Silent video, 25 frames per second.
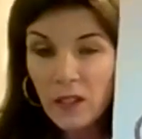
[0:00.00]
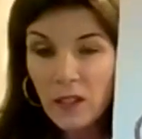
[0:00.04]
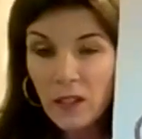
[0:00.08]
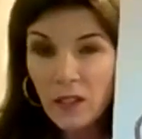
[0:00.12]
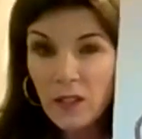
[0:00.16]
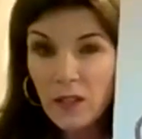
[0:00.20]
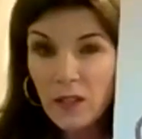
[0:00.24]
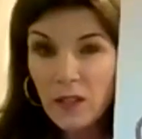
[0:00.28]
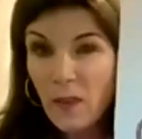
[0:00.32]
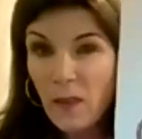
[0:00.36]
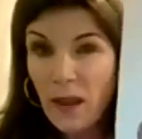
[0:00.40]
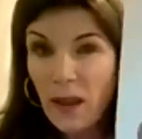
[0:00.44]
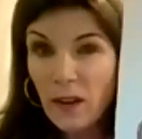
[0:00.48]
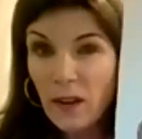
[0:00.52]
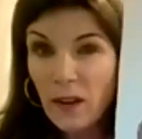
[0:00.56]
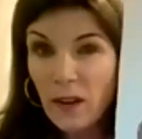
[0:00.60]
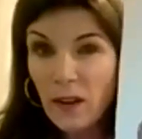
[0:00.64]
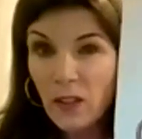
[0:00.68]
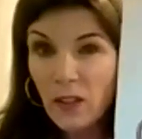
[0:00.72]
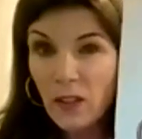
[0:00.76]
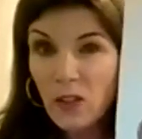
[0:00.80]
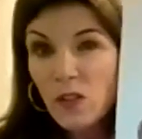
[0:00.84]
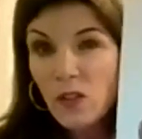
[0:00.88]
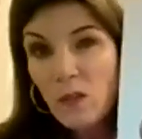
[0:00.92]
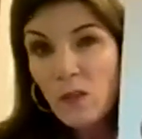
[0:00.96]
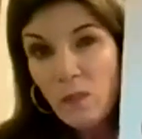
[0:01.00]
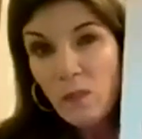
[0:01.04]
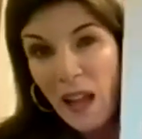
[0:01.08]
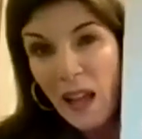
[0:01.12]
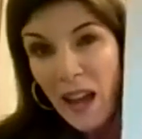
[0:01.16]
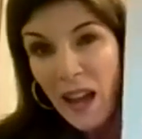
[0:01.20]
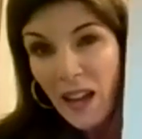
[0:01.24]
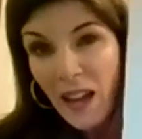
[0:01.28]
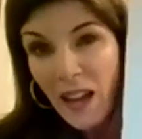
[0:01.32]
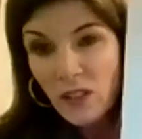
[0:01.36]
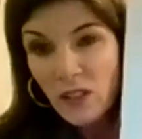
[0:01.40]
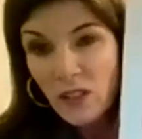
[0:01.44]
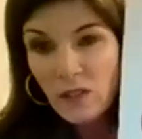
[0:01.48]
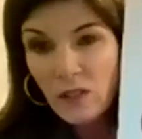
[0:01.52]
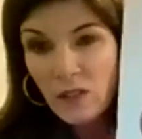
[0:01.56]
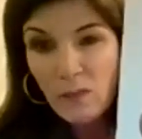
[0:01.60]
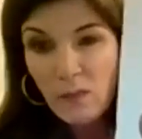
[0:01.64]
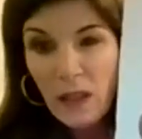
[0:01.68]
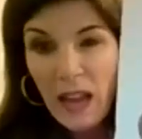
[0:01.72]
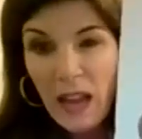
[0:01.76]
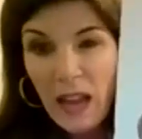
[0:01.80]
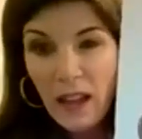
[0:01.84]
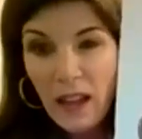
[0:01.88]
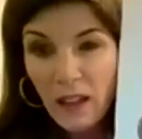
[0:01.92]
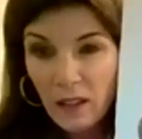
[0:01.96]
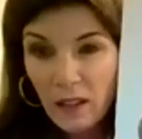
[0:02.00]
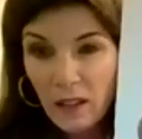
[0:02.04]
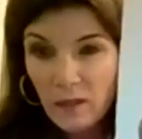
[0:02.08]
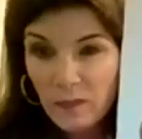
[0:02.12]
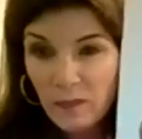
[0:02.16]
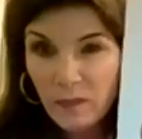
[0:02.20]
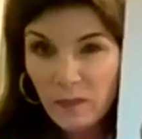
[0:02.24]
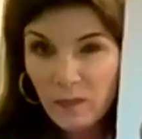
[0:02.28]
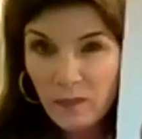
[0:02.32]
Doesn't matter. You can do black. Do you have black?